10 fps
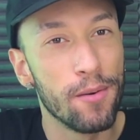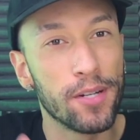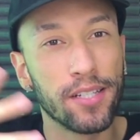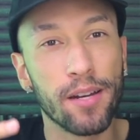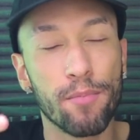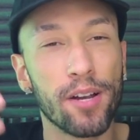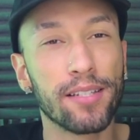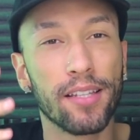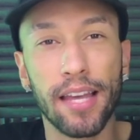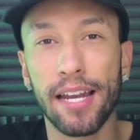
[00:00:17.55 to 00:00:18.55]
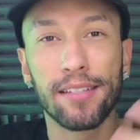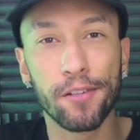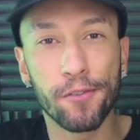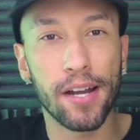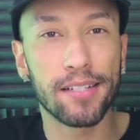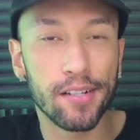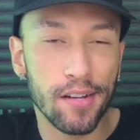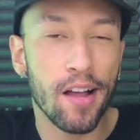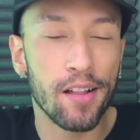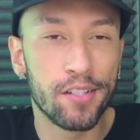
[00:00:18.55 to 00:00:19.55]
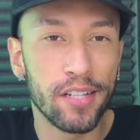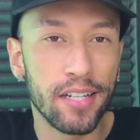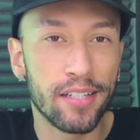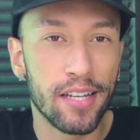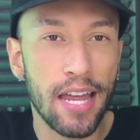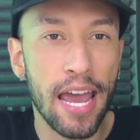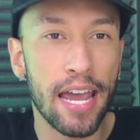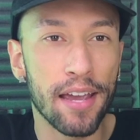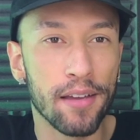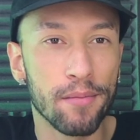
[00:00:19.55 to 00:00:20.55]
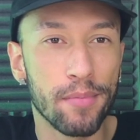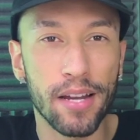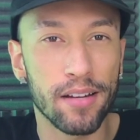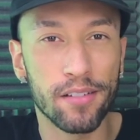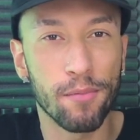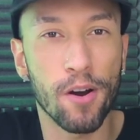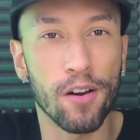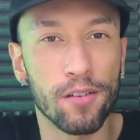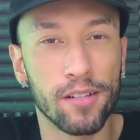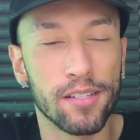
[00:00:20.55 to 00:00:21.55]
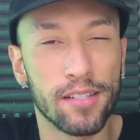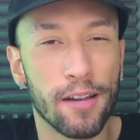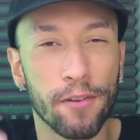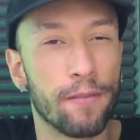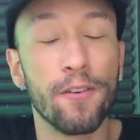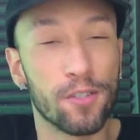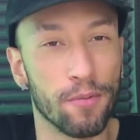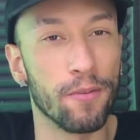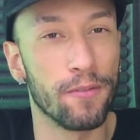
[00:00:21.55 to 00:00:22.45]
which is gonna bring us the latest and greatest technology today but not tomorrow because it's not really future-proof.